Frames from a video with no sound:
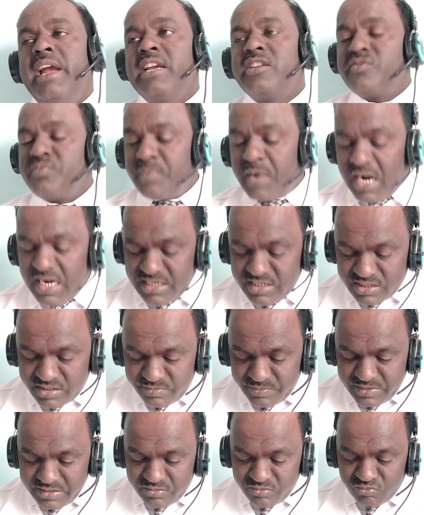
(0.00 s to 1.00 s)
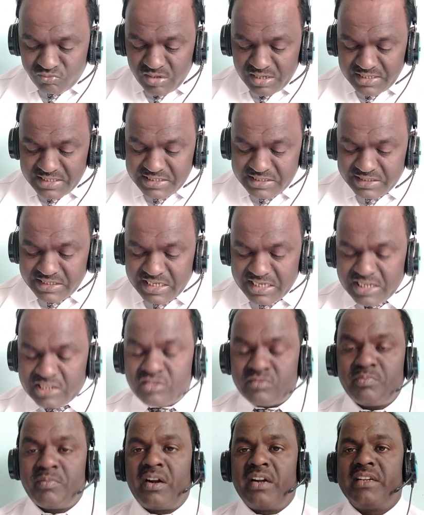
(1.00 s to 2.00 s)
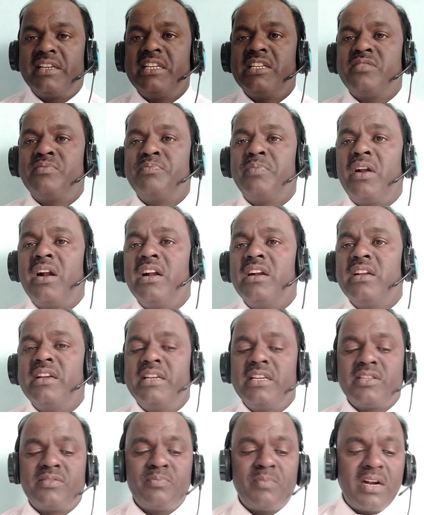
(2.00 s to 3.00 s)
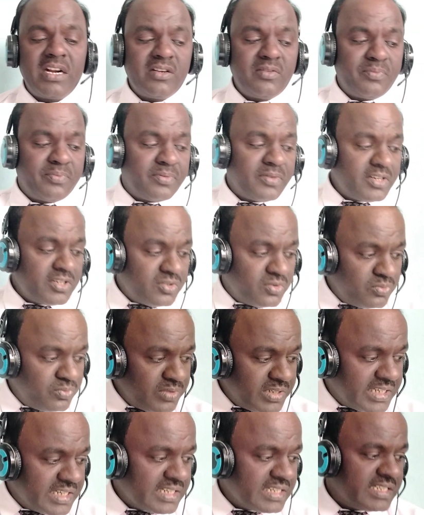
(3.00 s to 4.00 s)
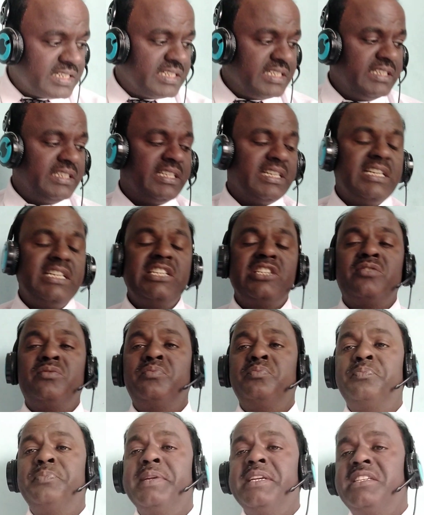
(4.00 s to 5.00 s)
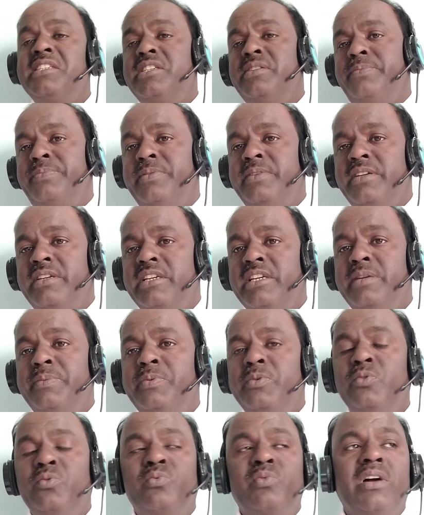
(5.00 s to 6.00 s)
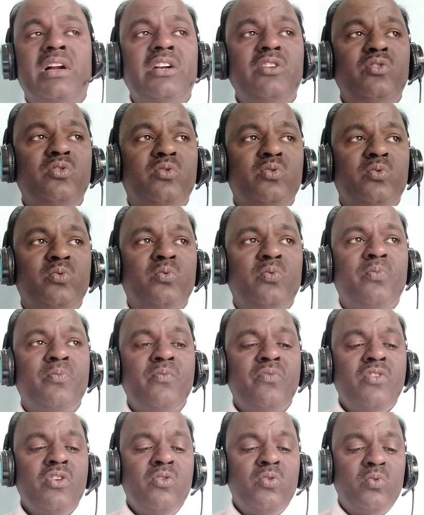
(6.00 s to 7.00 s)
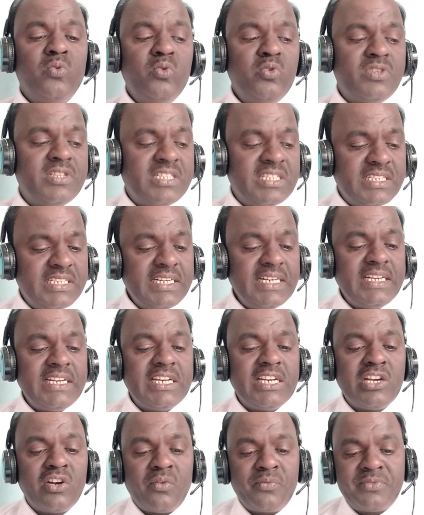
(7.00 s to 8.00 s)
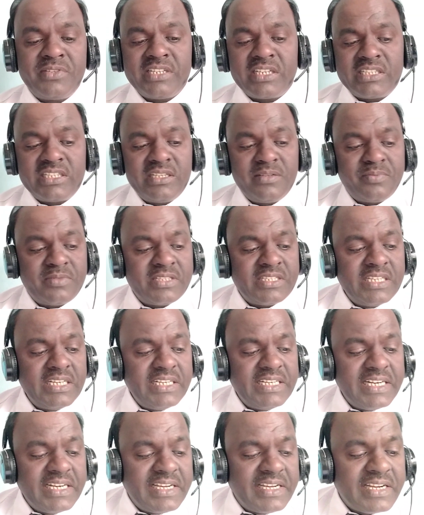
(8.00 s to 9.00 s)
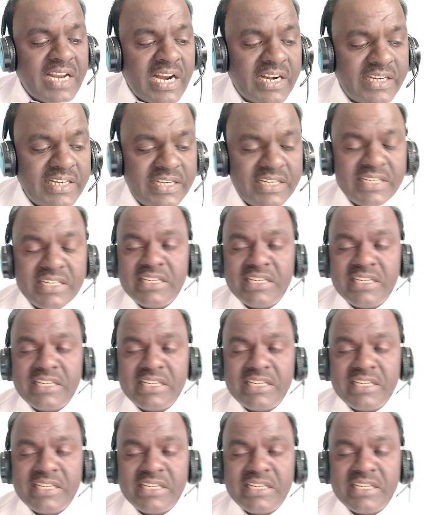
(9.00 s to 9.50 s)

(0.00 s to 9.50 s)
Smart means what is the smart? Smart first we can see the specific. If you want to who set a objective, set a target